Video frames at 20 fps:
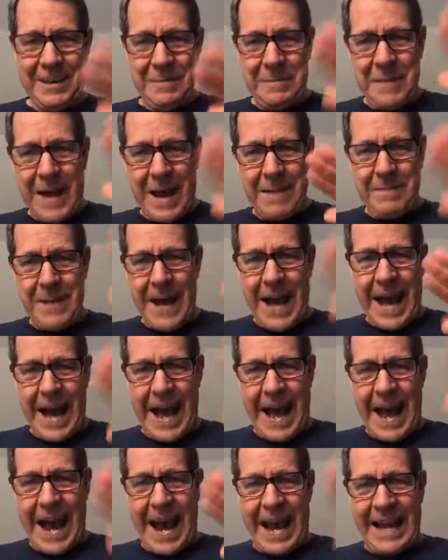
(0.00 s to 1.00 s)

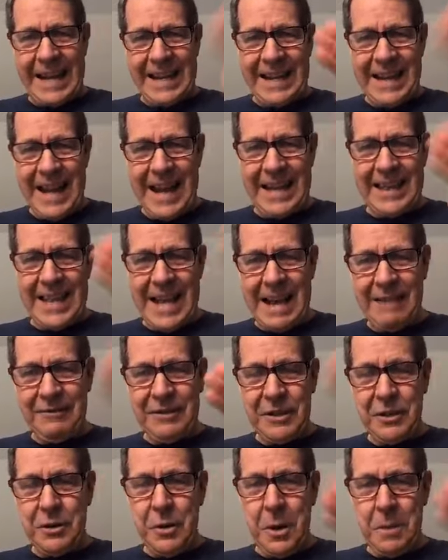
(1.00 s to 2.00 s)
Bye-bye. I love
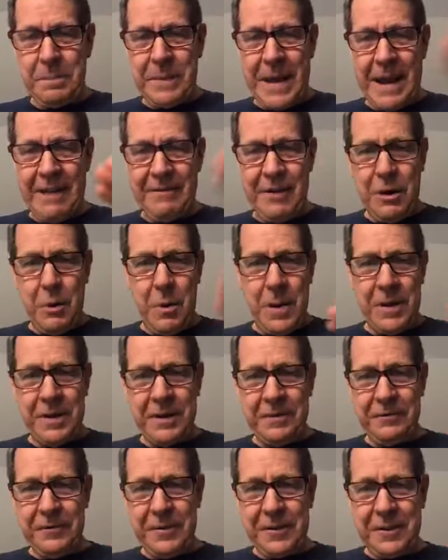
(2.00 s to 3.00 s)
you. Hope you have a
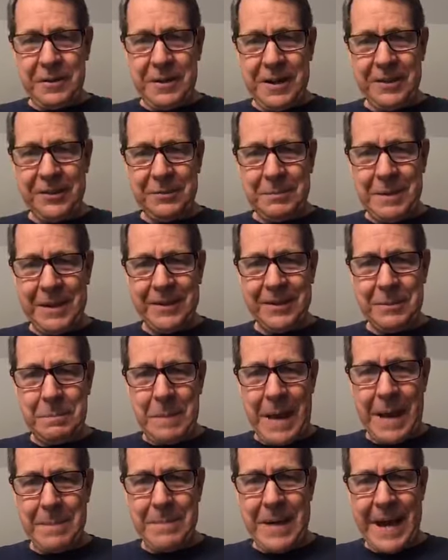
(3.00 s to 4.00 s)
wonderful Christmas.
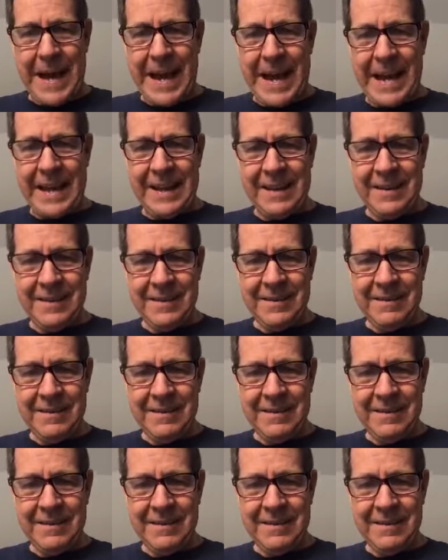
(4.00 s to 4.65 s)
Bye-bye.